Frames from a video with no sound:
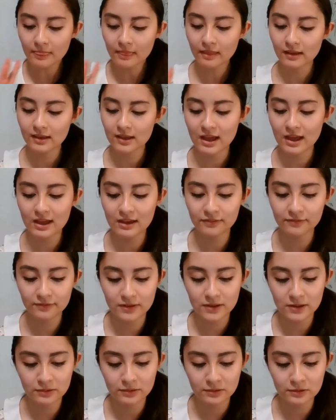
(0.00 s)
if
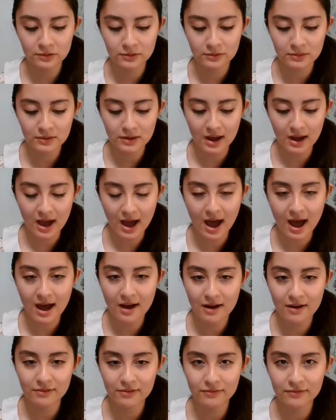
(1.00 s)
you
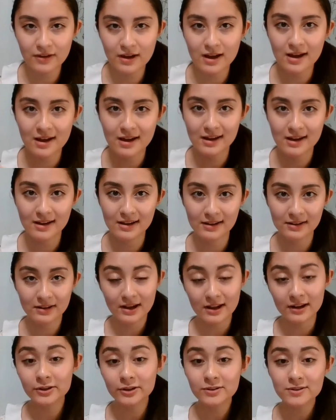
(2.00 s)
have a, an
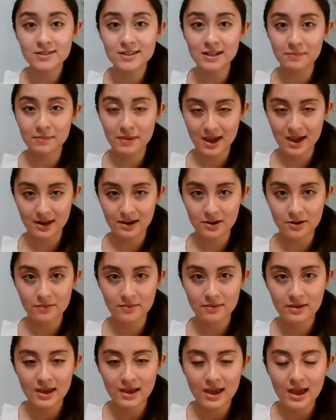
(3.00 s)
acoustic piano
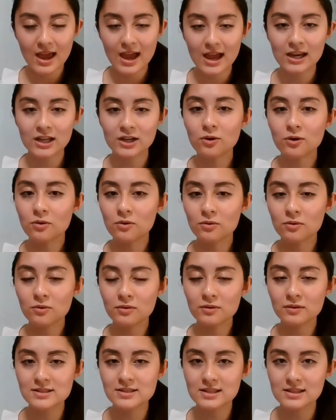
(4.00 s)
and you
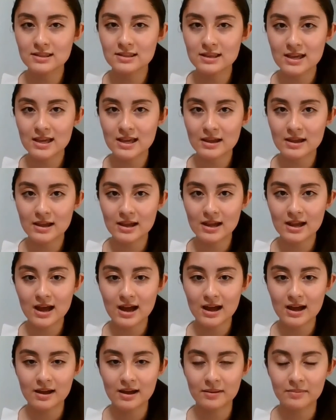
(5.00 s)
hold the
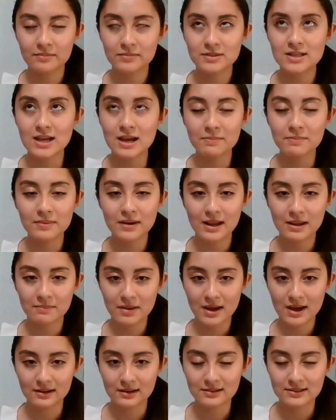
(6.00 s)
um, dampening
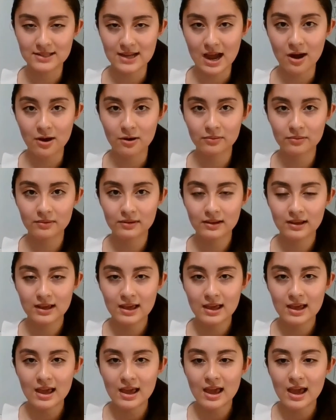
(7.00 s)
pedal down
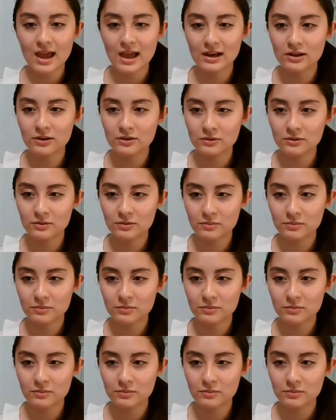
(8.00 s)
and you